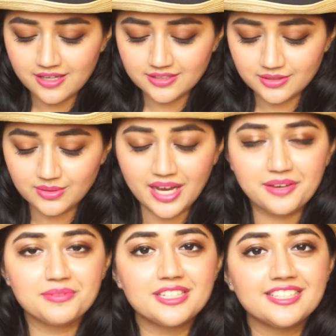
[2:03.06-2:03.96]
So
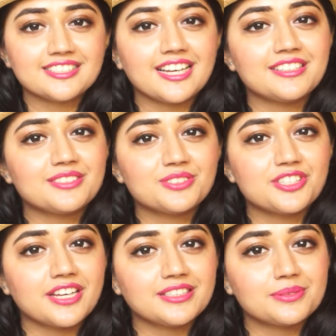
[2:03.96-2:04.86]
I'm really excited to
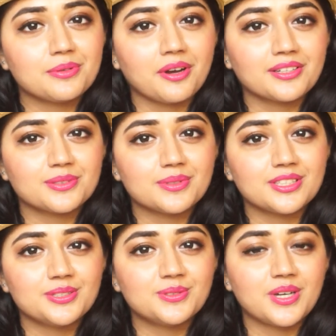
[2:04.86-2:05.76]
share these products
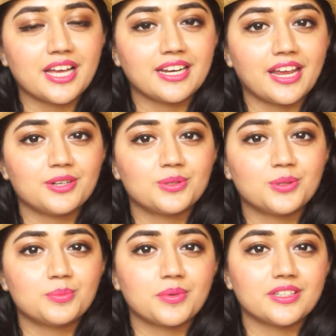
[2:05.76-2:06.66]
with you, and I
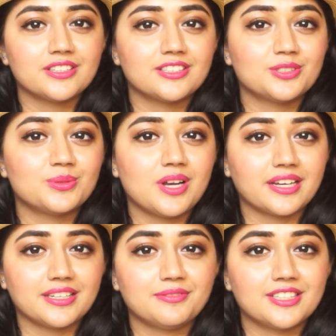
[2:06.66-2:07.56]
hope the two
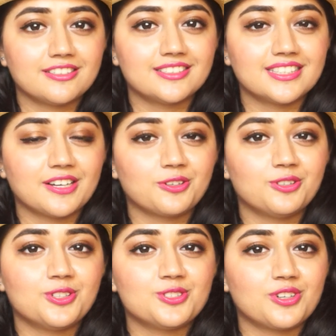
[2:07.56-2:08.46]
lucky winners are
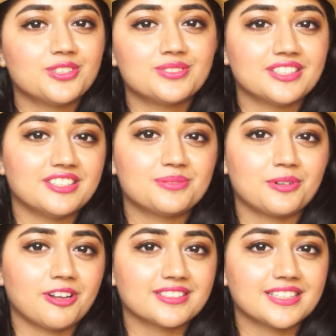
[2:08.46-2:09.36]
going to enjoy using these
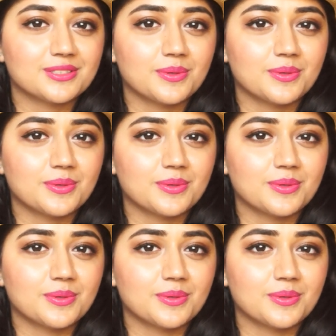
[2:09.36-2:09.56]
products as